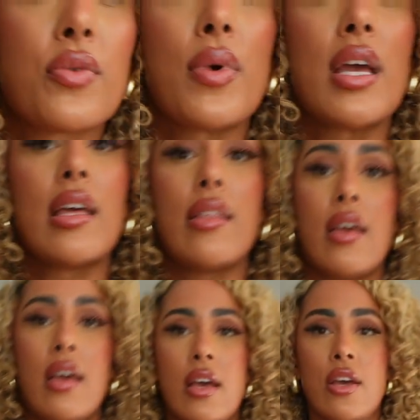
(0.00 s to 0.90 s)
with
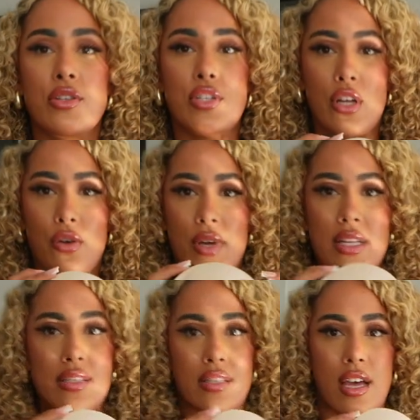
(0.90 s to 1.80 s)
two little
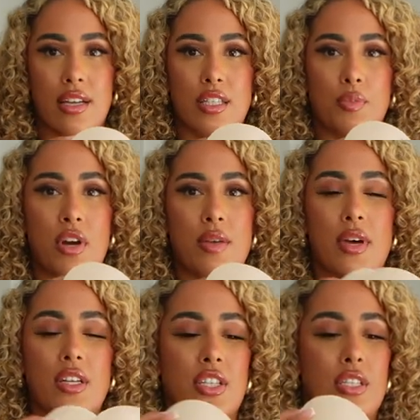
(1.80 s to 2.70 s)
inserts, pretty
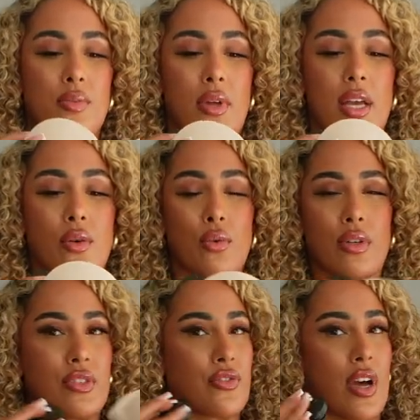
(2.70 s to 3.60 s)
much as what like all
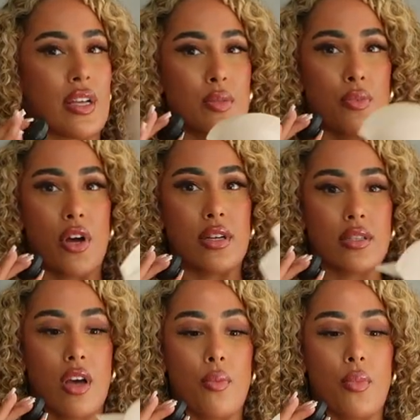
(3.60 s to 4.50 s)
of DFYNE's bras
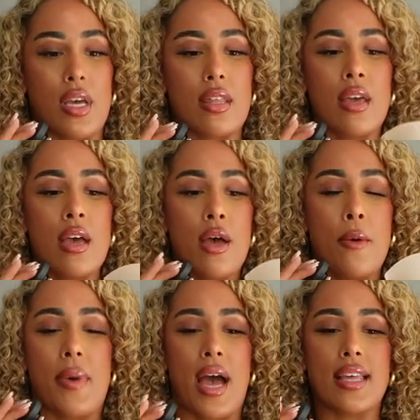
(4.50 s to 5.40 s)
come with.
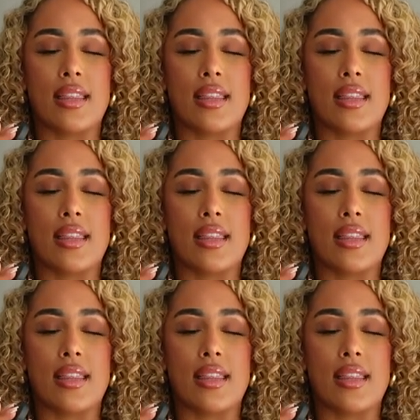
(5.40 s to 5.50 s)
But I